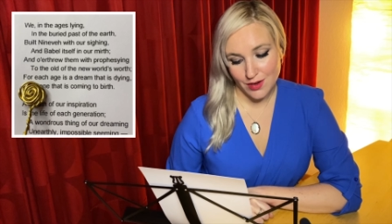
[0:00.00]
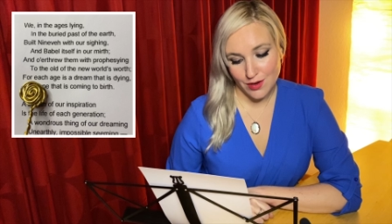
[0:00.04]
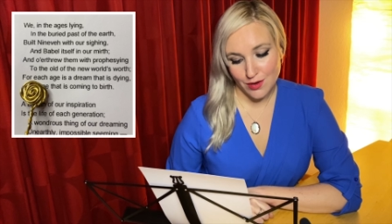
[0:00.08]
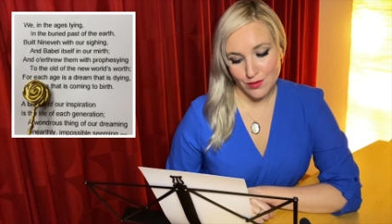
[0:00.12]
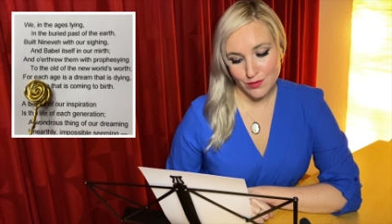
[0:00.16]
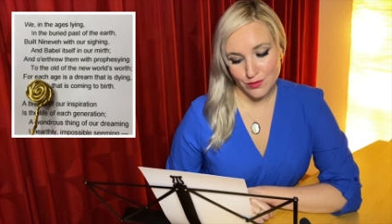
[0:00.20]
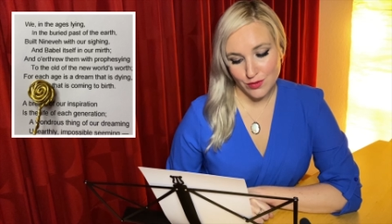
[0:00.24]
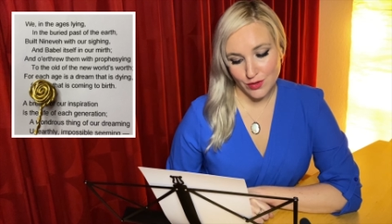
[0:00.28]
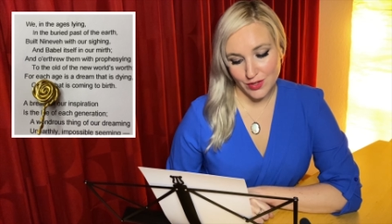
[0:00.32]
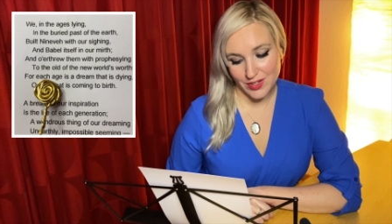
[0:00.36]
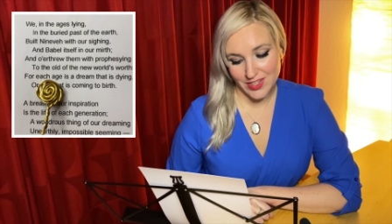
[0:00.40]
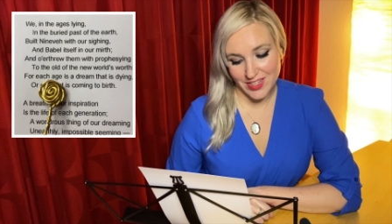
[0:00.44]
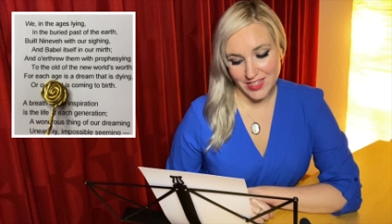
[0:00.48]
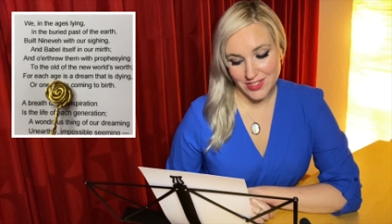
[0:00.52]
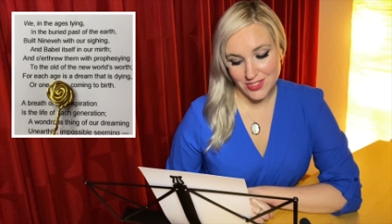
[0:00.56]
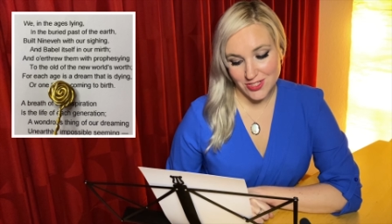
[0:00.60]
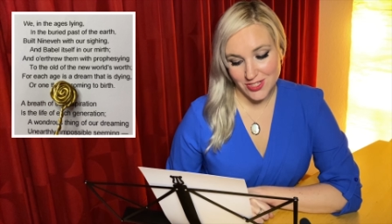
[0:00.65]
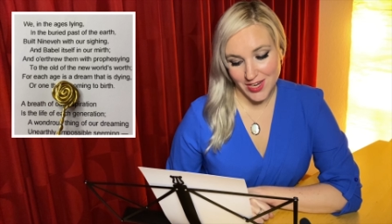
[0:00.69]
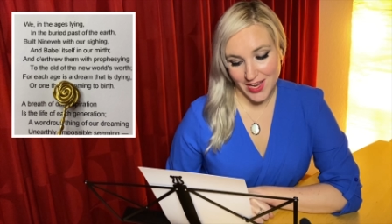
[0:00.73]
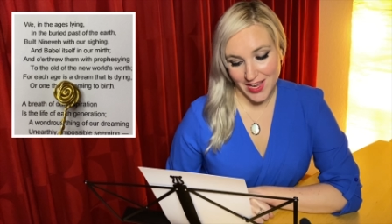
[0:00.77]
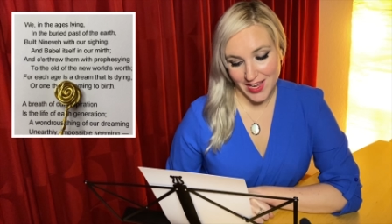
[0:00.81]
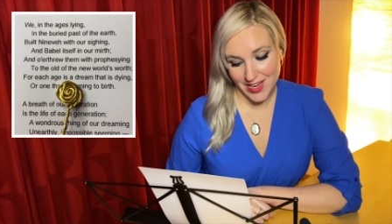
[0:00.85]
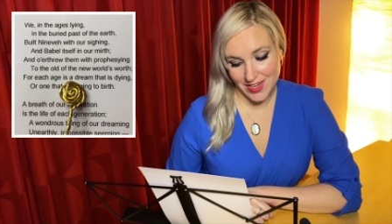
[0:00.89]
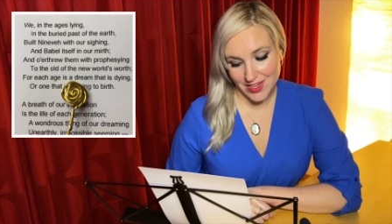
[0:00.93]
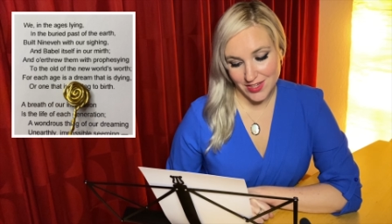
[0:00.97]
For each
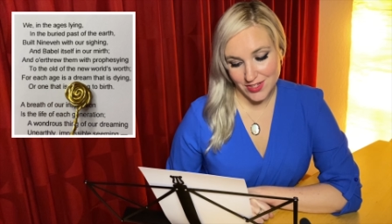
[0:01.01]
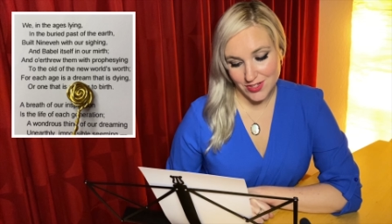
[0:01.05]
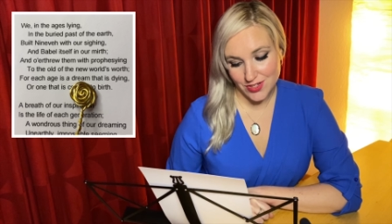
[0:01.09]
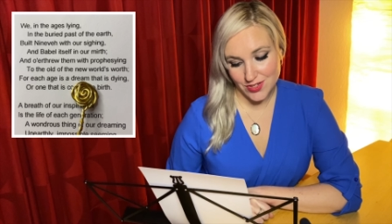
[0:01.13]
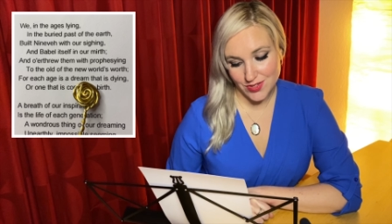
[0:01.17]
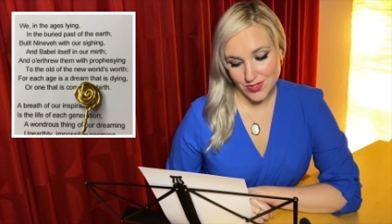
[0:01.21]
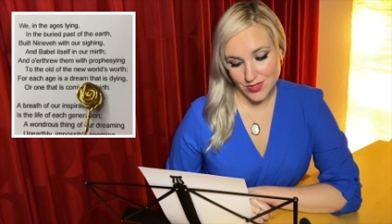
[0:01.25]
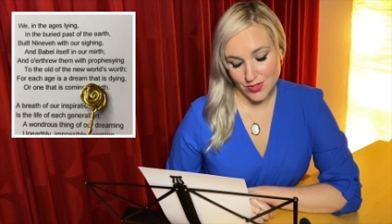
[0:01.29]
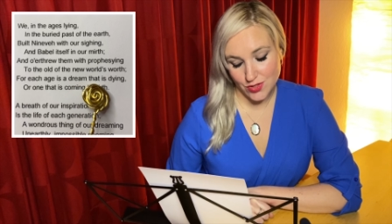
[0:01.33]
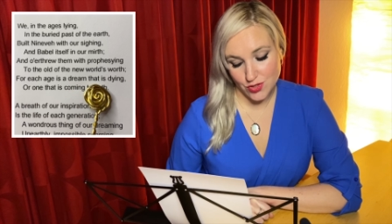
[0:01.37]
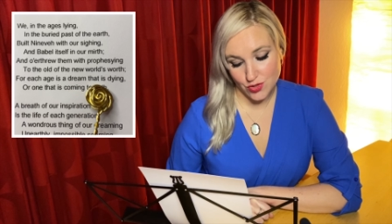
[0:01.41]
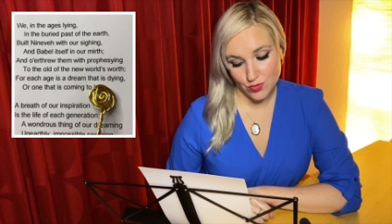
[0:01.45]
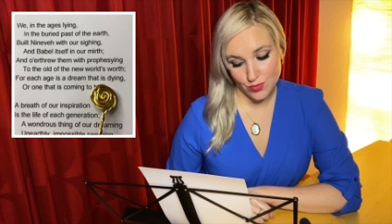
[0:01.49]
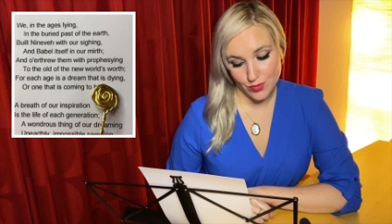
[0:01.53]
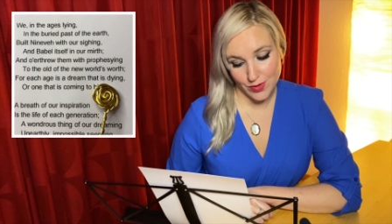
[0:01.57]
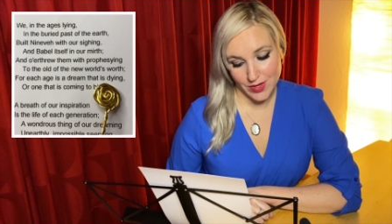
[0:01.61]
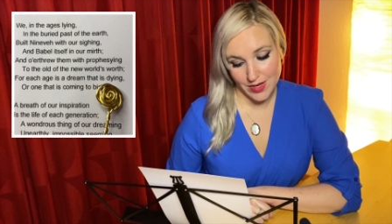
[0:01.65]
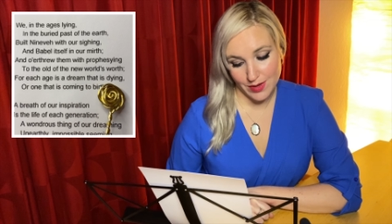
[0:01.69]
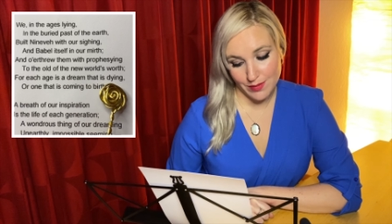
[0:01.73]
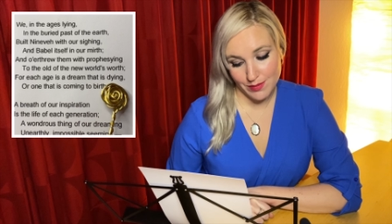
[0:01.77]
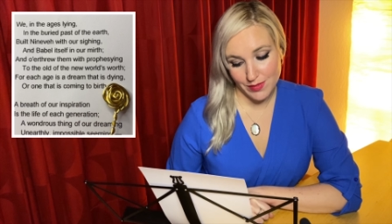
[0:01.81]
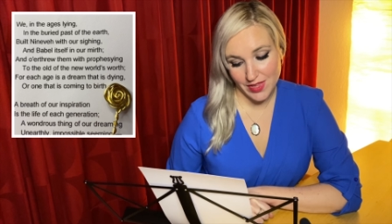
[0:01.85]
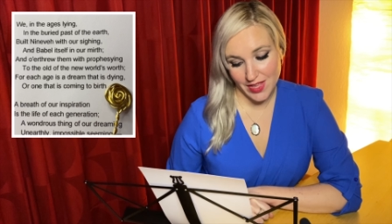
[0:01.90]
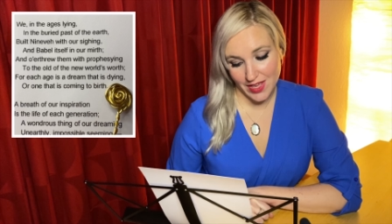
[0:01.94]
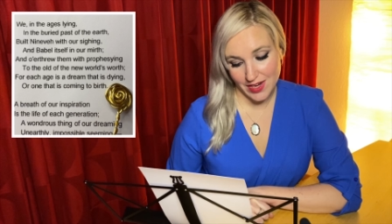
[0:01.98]
age is a
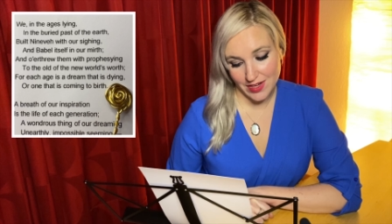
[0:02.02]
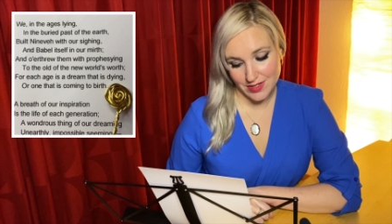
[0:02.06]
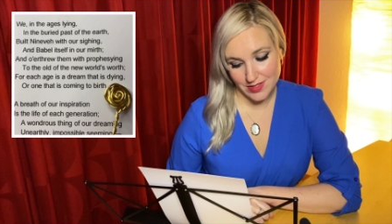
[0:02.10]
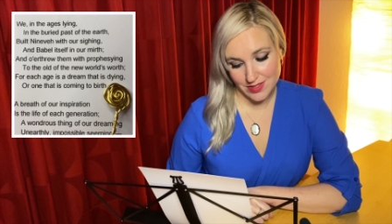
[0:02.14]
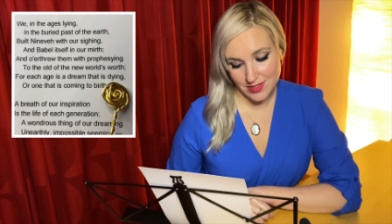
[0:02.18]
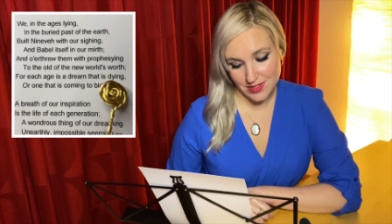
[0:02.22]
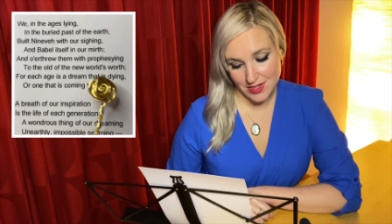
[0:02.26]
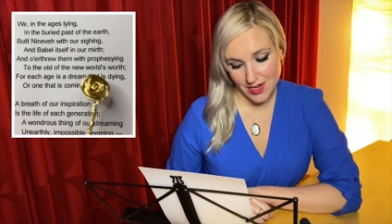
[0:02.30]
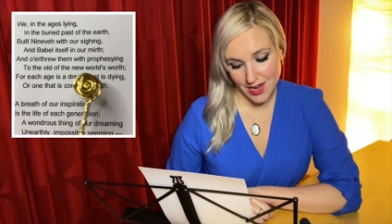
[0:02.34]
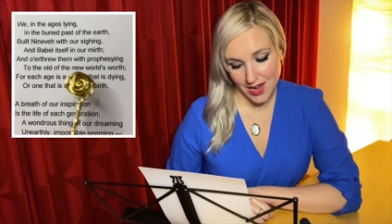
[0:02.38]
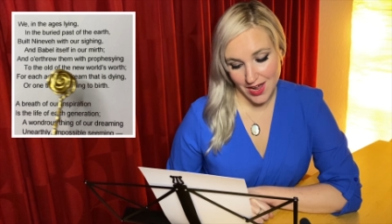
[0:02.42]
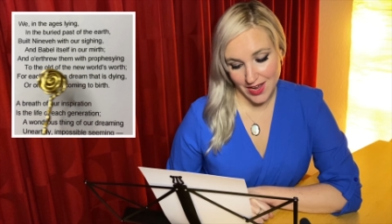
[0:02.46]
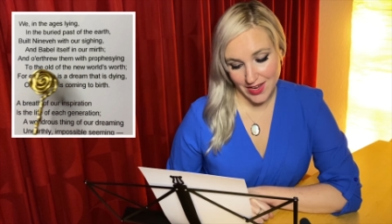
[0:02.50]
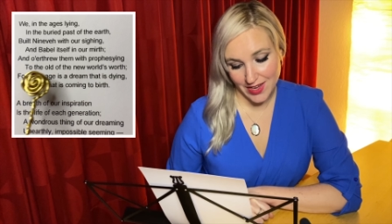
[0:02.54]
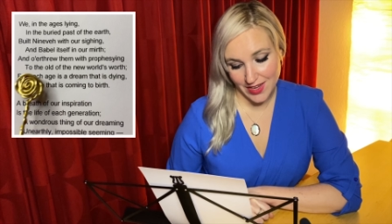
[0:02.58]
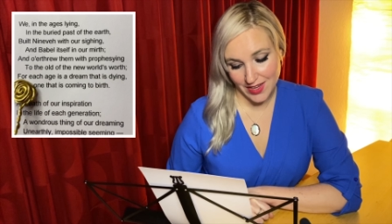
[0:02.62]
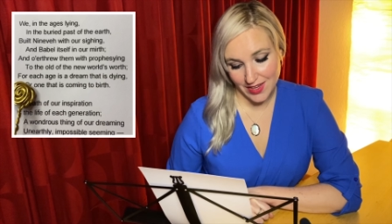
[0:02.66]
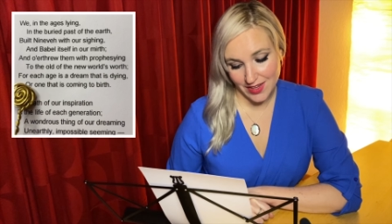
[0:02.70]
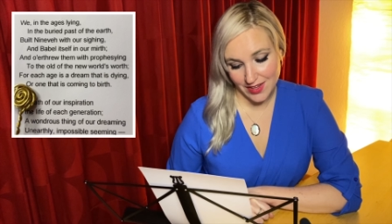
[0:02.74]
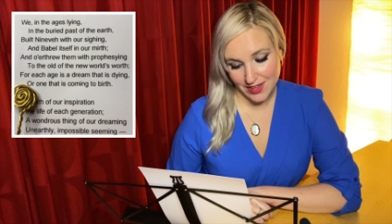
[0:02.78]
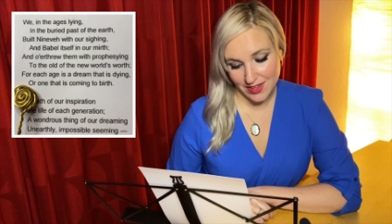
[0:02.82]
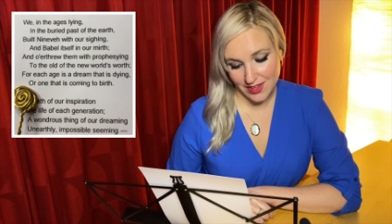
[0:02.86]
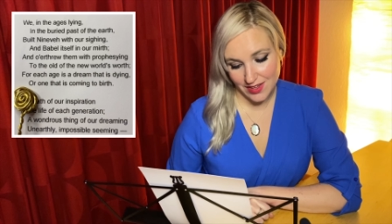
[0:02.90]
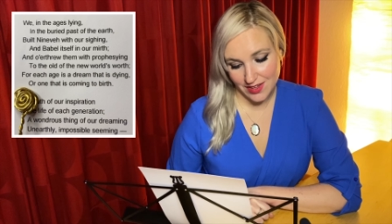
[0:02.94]
dream that is dying,